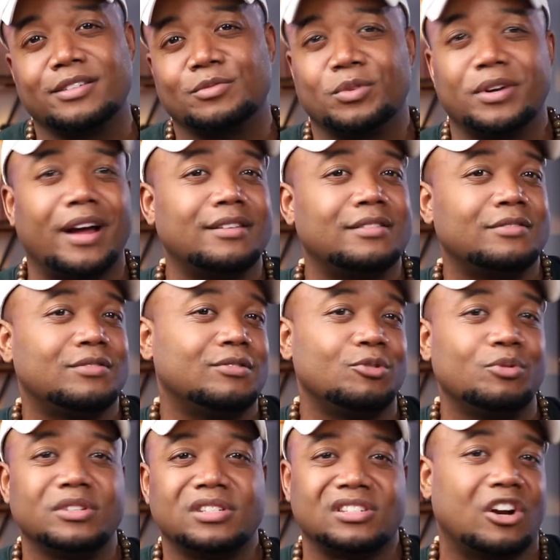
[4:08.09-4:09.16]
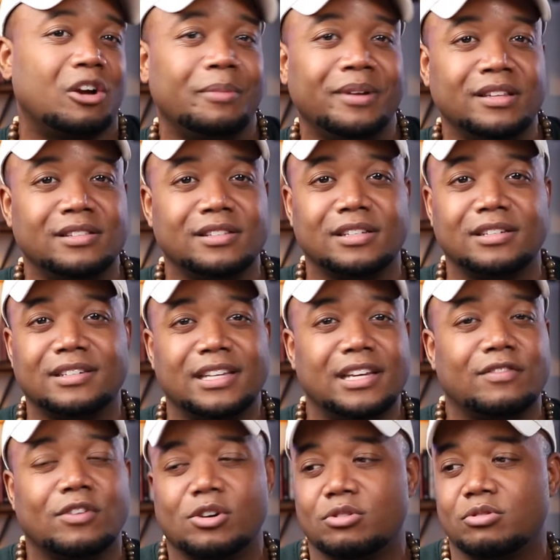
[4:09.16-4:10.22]
and we're not doing sermons and
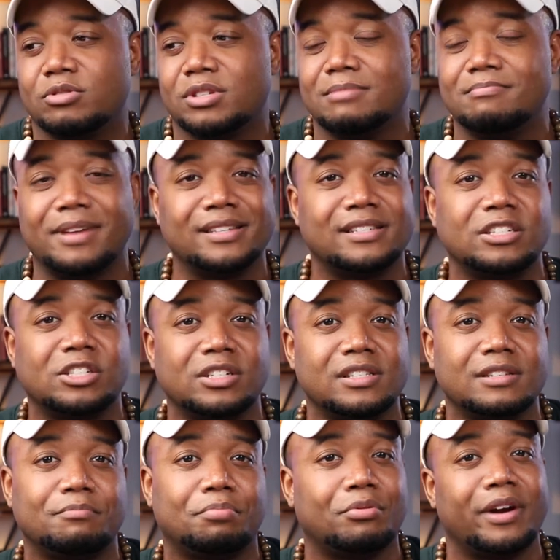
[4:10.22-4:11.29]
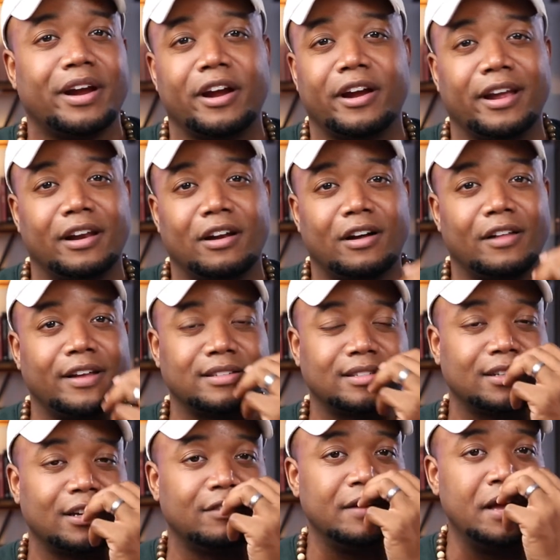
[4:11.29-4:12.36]
devos and messages and praying and all that
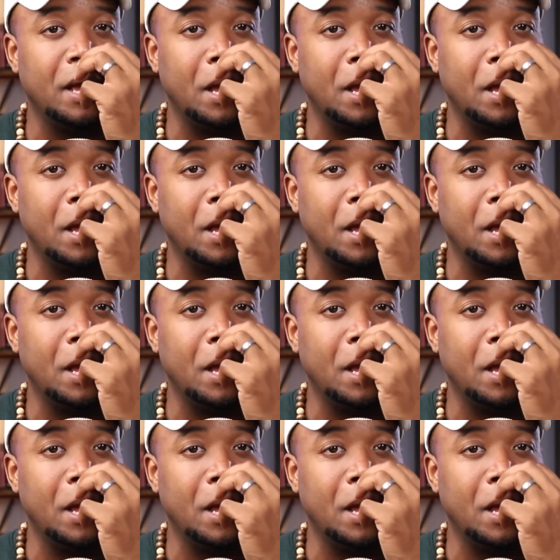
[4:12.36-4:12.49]
stuff,